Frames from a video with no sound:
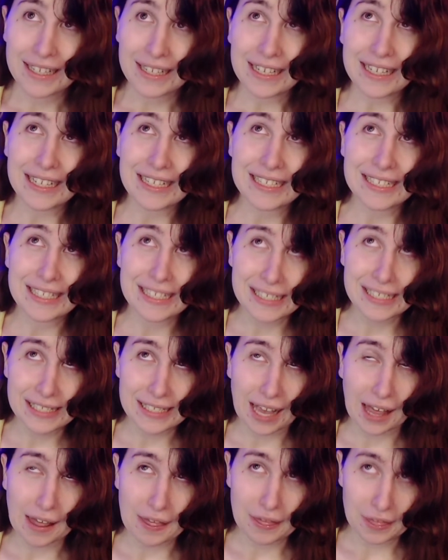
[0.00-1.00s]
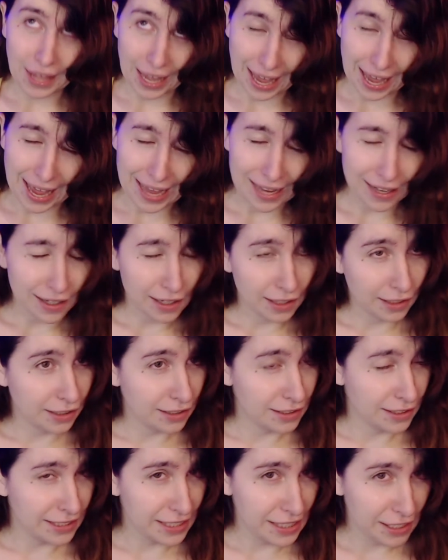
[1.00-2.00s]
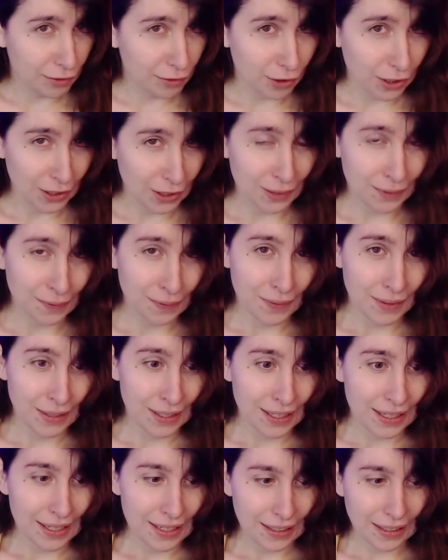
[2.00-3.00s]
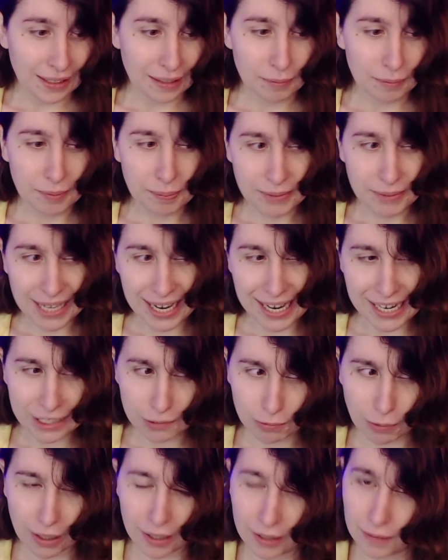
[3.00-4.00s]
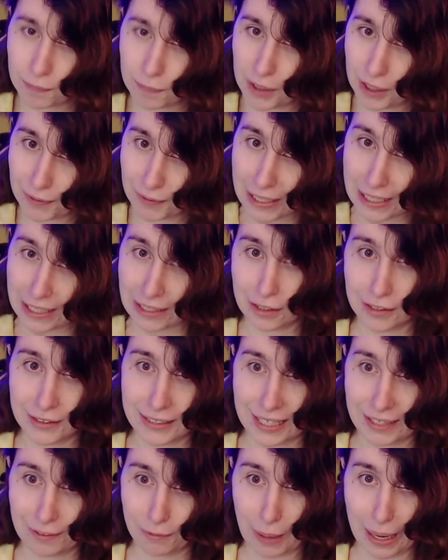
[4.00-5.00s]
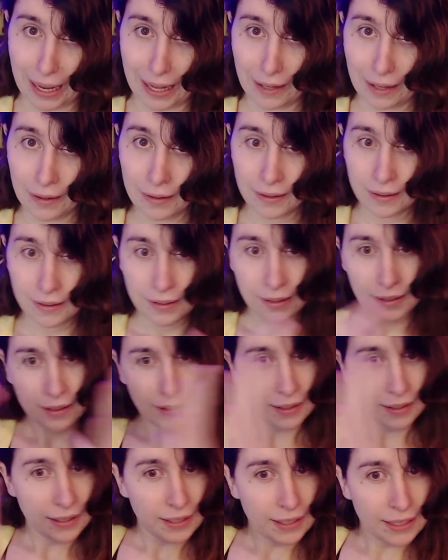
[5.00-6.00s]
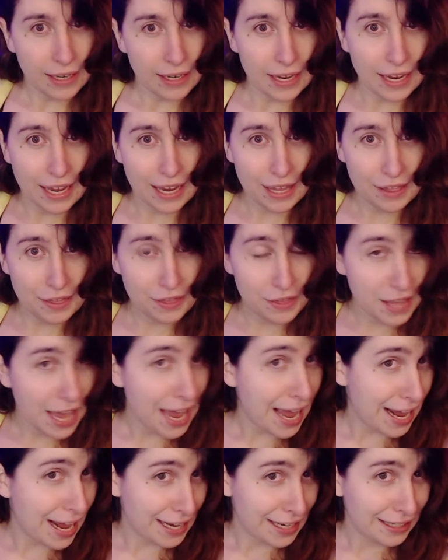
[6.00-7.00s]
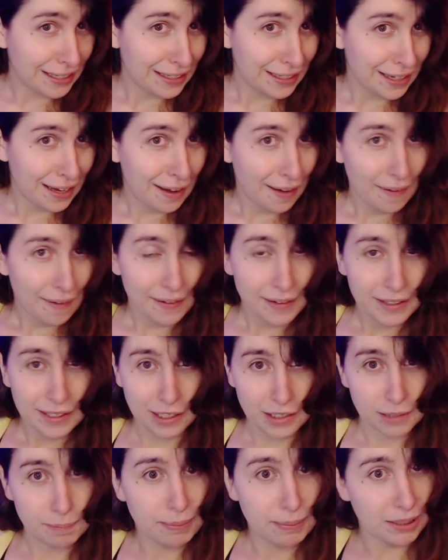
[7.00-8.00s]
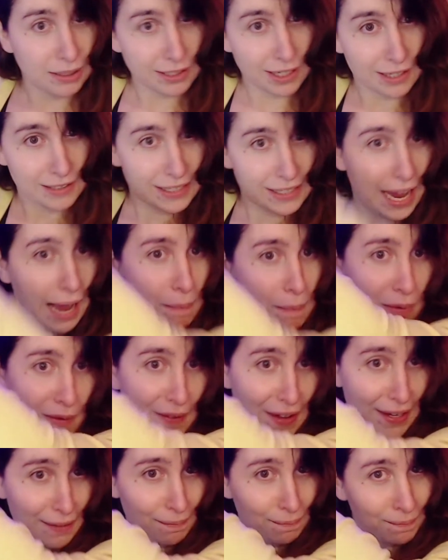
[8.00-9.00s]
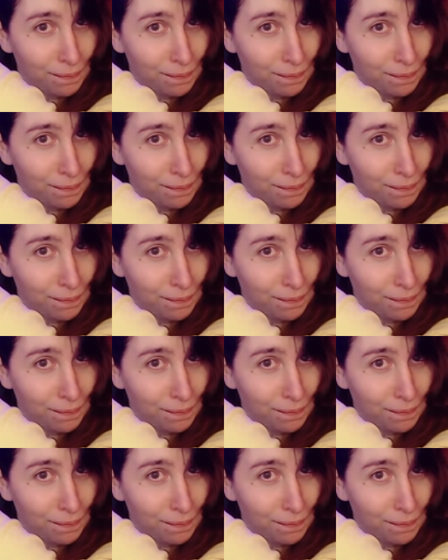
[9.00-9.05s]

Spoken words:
Is that a good sequel takes what the original did well, and then just builds on top of it.